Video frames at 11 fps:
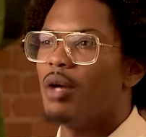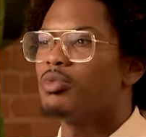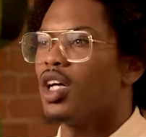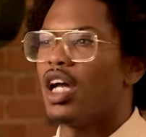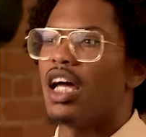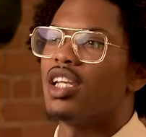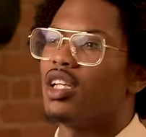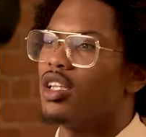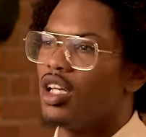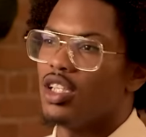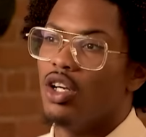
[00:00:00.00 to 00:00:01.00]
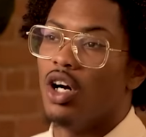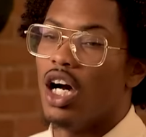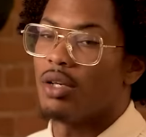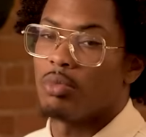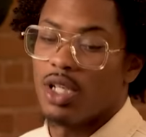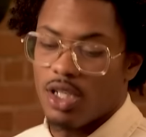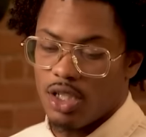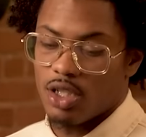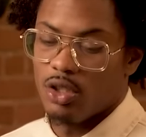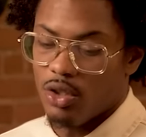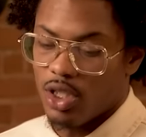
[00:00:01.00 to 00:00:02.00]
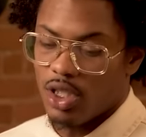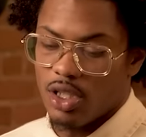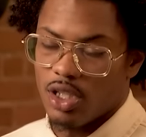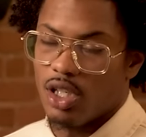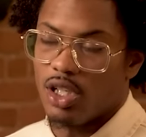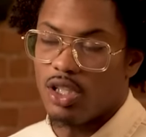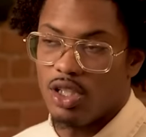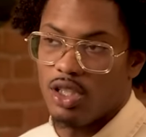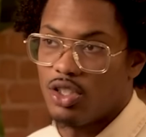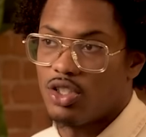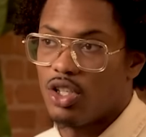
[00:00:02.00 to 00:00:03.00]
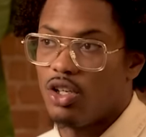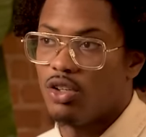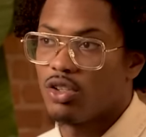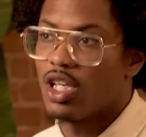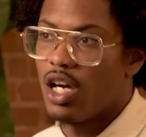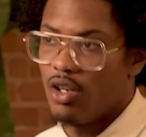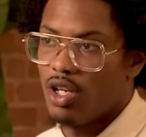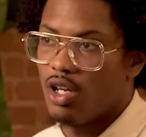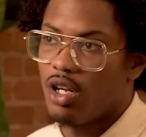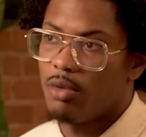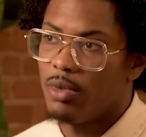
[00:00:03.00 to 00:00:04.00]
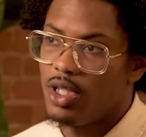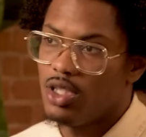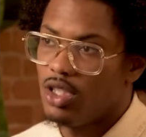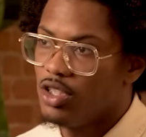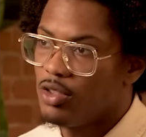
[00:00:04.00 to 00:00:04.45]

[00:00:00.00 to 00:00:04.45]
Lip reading: I'm sorry, I didn't. You know, I'm gonna include it in the show countdown automations.